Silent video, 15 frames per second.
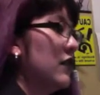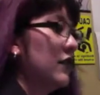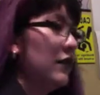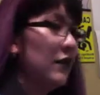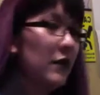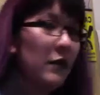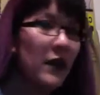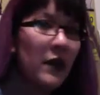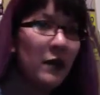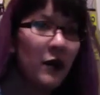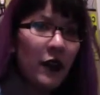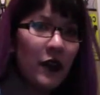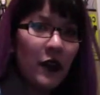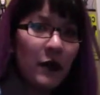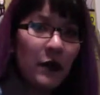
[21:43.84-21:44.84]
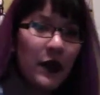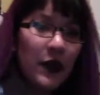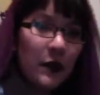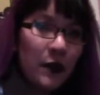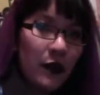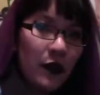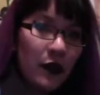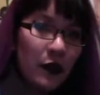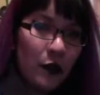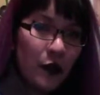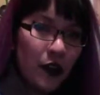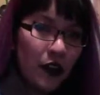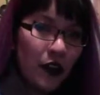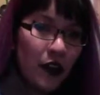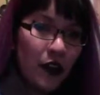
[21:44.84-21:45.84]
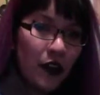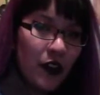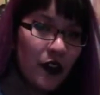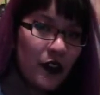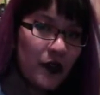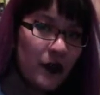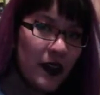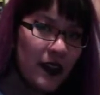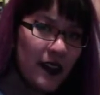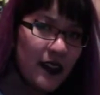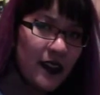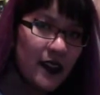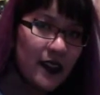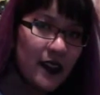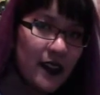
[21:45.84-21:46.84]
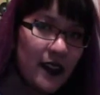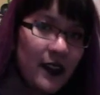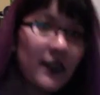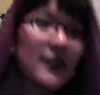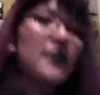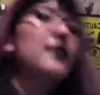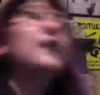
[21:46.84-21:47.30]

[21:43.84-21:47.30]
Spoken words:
Remember, people work hard to make these things.